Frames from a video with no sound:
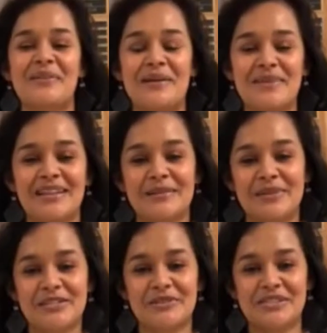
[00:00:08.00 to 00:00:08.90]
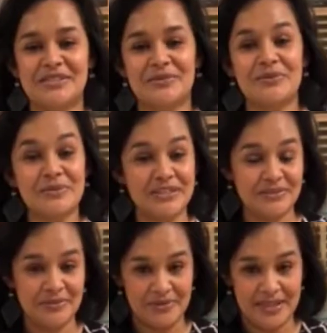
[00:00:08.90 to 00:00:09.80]
Ramey Elementary School, we
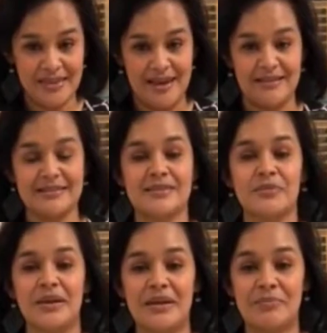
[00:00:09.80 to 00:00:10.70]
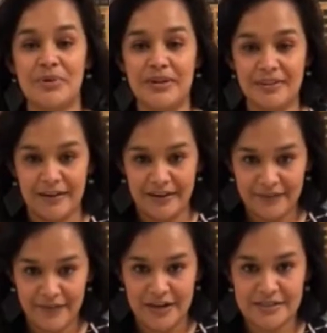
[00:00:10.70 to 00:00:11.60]
do three things. We put
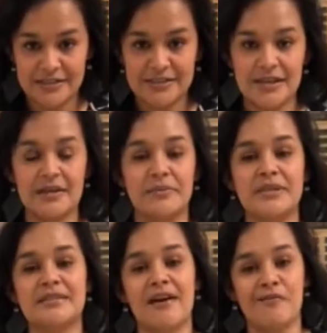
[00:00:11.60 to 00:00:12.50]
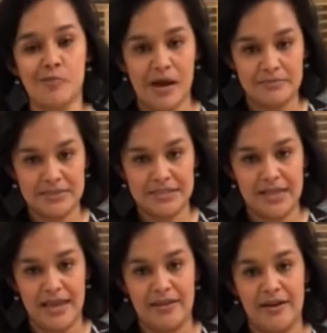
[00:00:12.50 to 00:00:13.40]
learning first, we solve problems
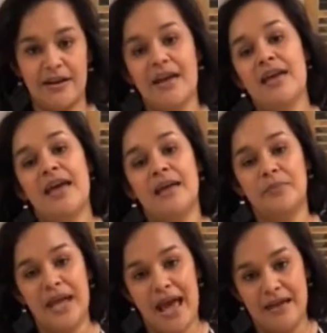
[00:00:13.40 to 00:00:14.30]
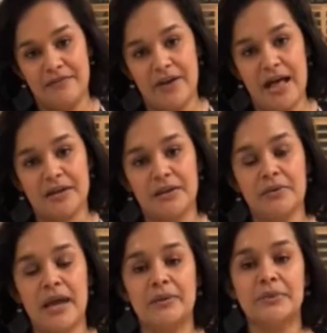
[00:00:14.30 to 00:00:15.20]
together, and we add value.
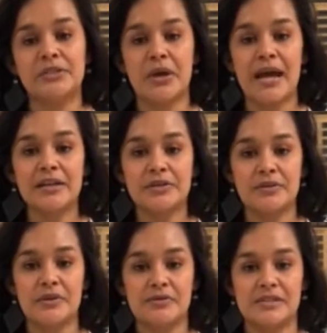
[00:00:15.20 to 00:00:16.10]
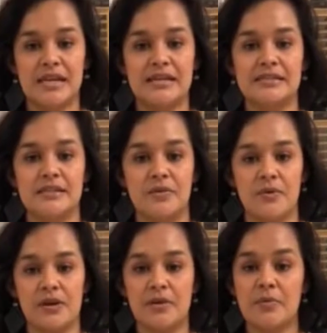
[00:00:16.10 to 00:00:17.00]
And we try to do those things in
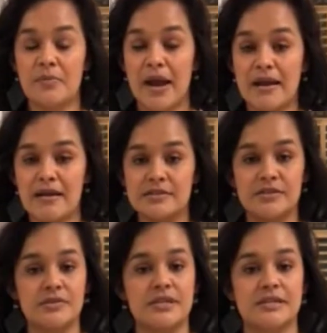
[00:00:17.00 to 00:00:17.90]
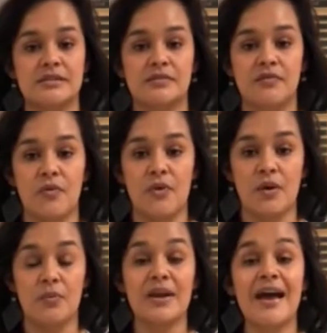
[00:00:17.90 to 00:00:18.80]
order to prepare our students
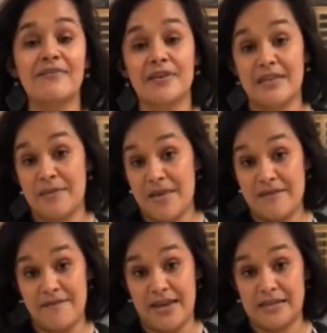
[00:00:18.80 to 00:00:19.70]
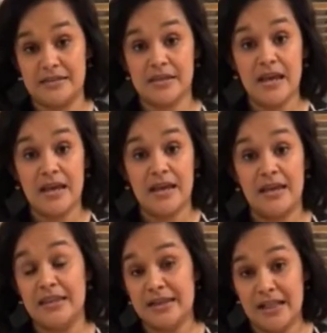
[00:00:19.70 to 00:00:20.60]
for whatever they may face
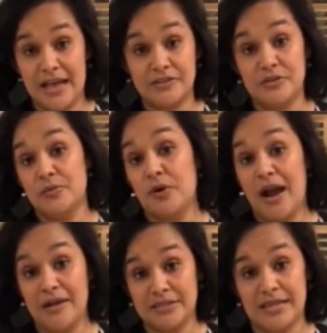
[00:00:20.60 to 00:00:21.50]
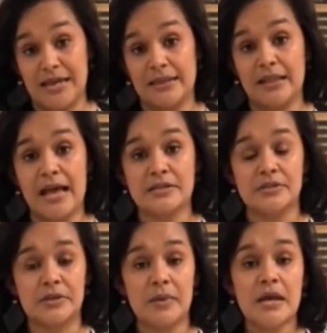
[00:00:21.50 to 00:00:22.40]
in the classroom or outside the
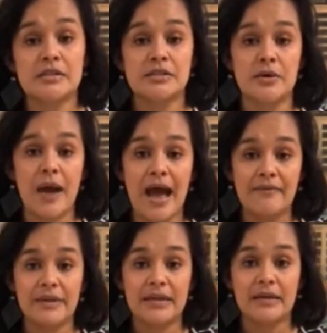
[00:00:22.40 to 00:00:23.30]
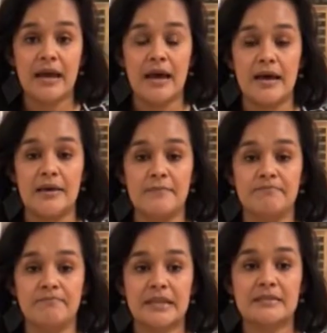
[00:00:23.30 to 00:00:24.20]
classroom. So having
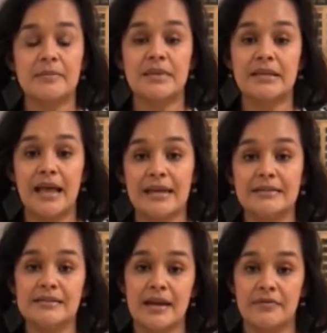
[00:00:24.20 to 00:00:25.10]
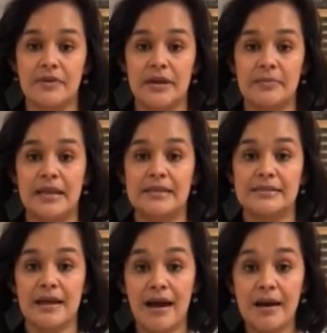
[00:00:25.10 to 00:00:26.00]
um, something like Discovery
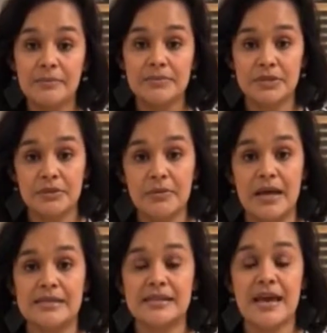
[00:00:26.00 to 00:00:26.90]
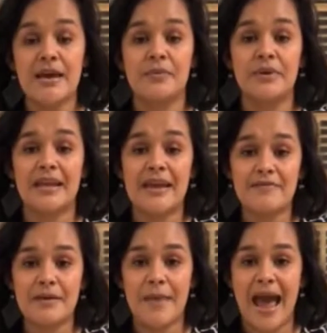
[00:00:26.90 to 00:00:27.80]
Place come to us we
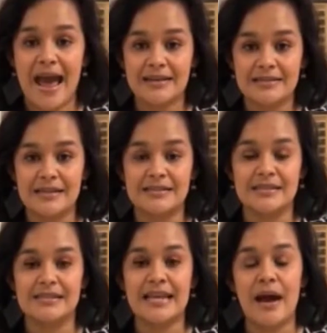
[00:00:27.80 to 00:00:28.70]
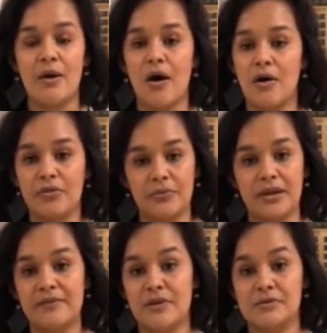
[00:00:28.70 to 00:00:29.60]
gave them access to see how all
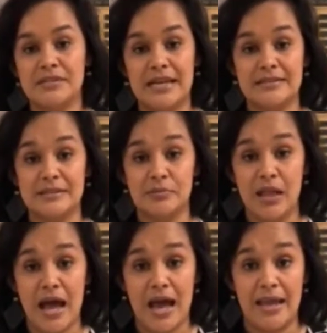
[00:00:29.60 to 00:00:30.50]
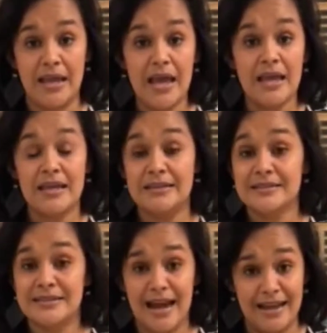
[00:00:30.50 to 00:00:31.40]
three of those things apply
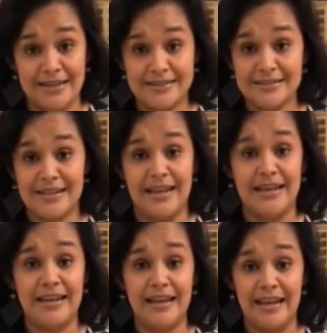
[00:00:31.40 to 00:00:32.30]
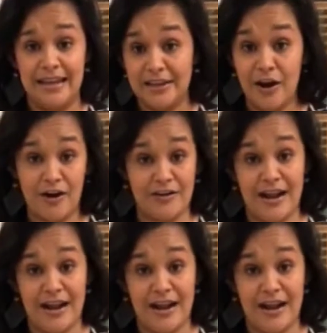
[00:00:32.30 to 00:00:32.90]
in science and in our